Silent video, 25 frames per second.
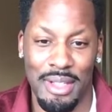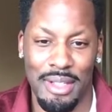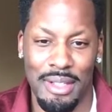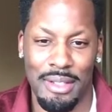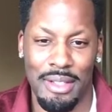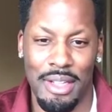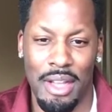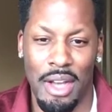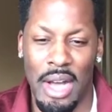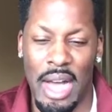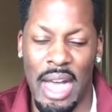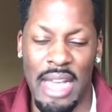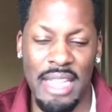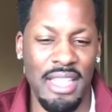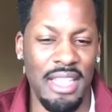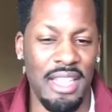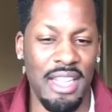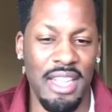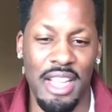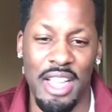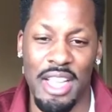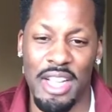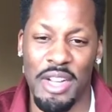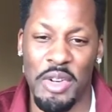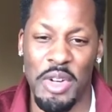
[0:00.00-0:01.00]
Now, I didn't
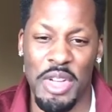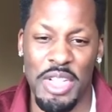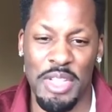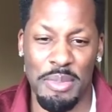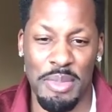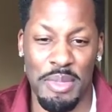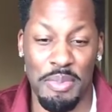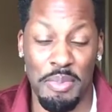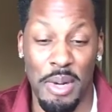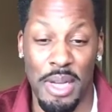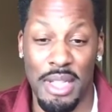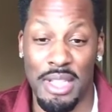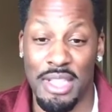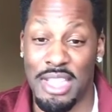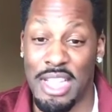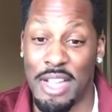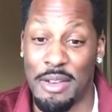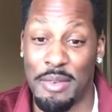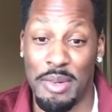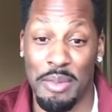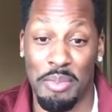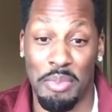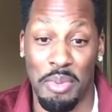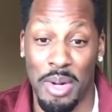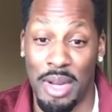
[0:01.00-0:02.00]
get Christmas presents
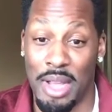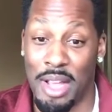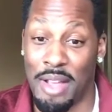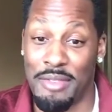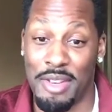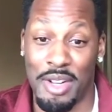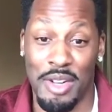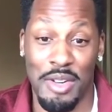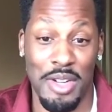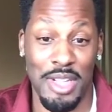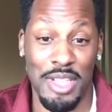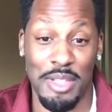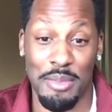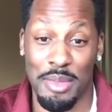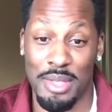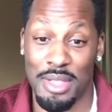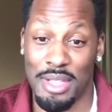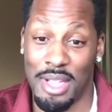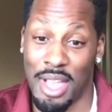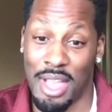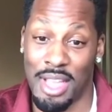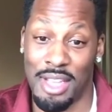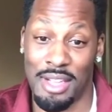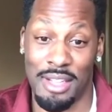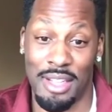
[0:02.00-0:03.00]
every Christmas. I
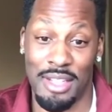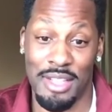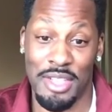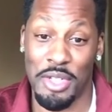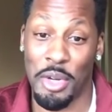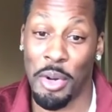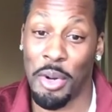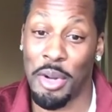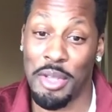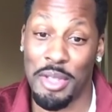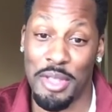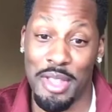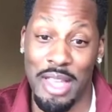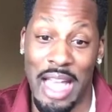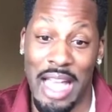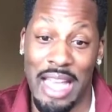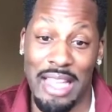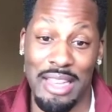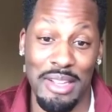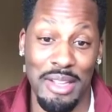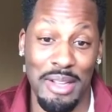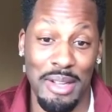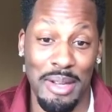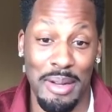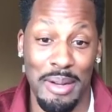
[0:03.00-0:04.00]
can assure you
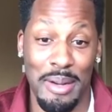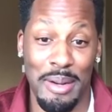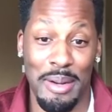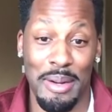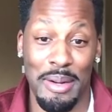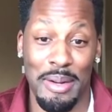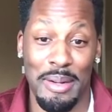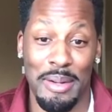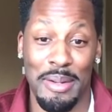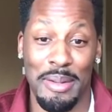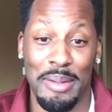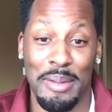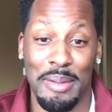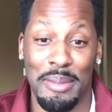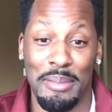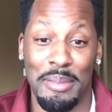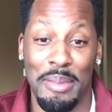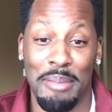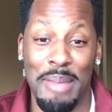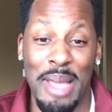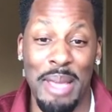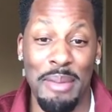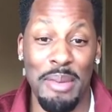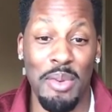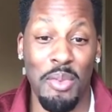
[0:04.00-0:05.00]
that.
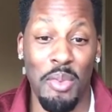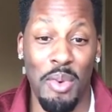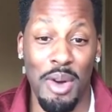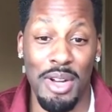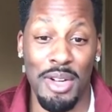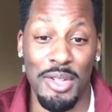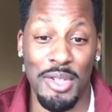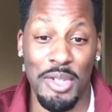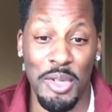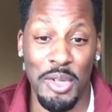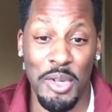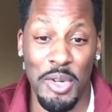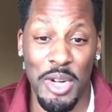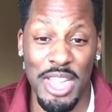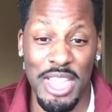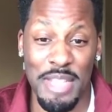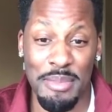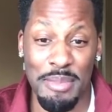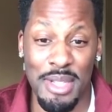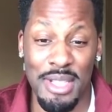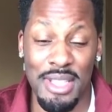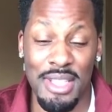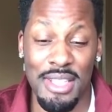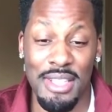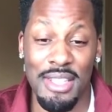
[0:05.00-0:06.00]
Maybe one or two
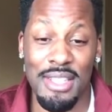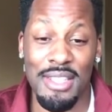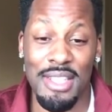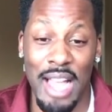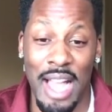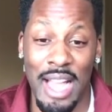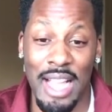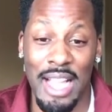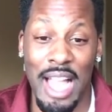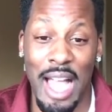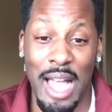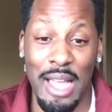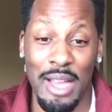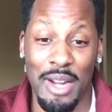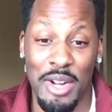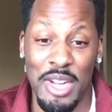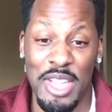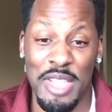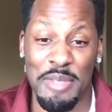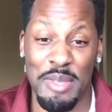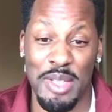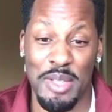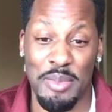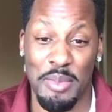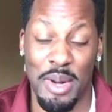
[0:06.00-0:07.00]
Christmases, I got
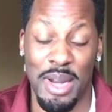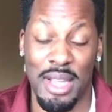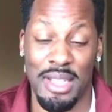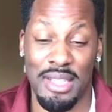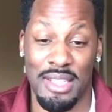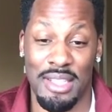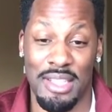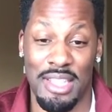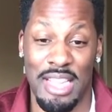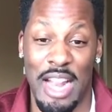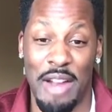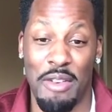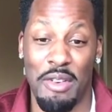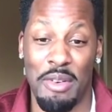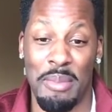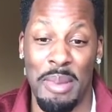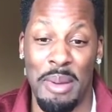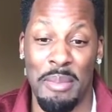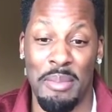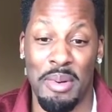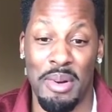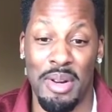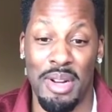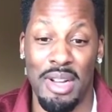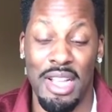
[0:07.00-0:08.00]
Christmas presents. And I
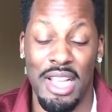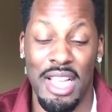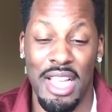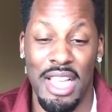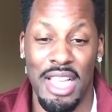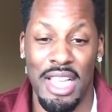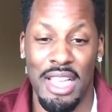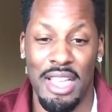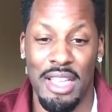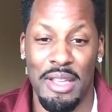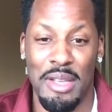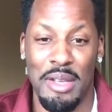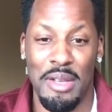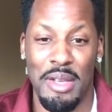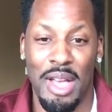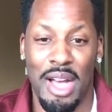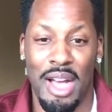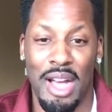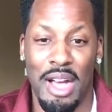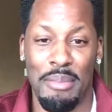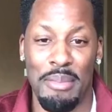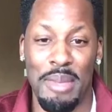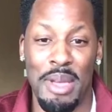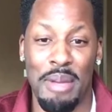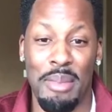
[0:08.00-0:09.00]
remember
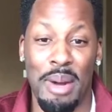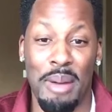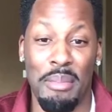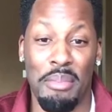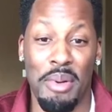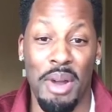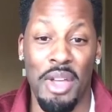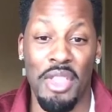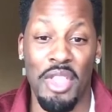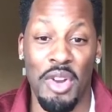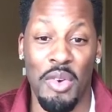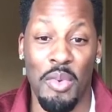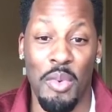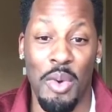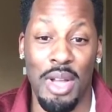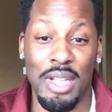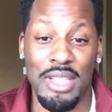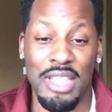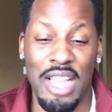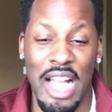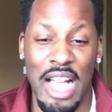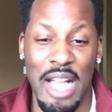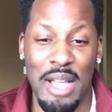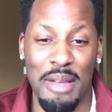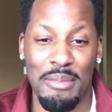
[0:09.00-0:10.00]
me and my brother one
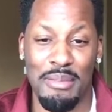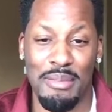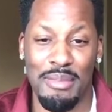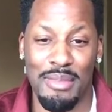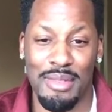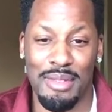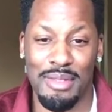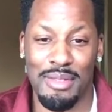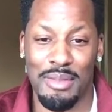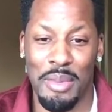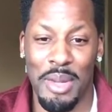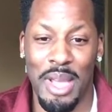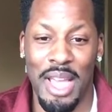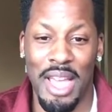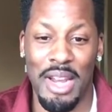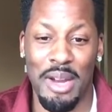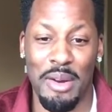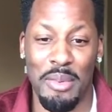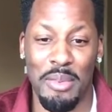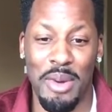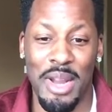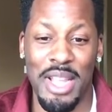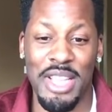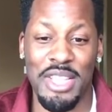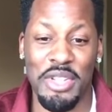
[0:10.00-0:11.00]
time, we got a
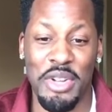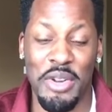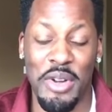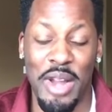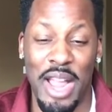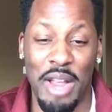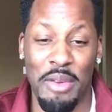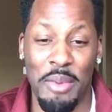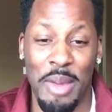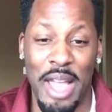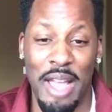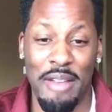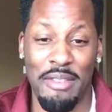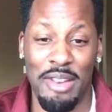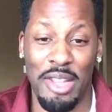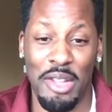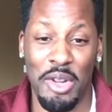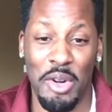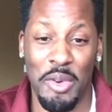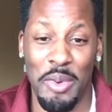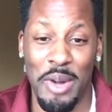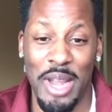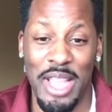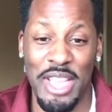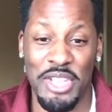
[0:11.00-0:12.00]
racetrack. We have a little
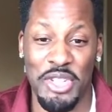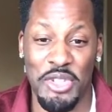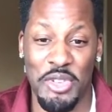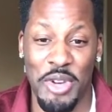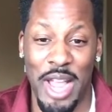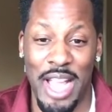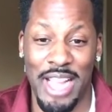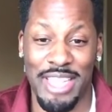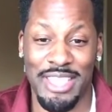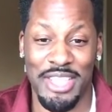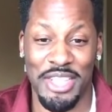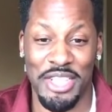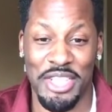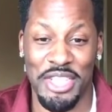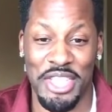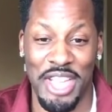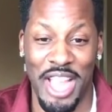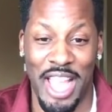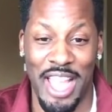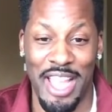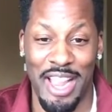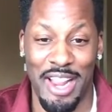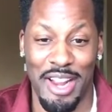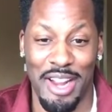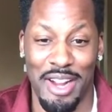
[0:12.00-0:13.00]
racetrack to
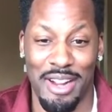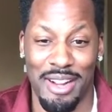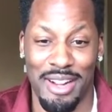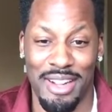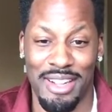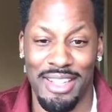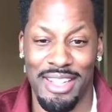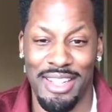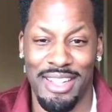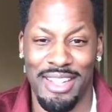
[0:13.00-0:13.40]
share.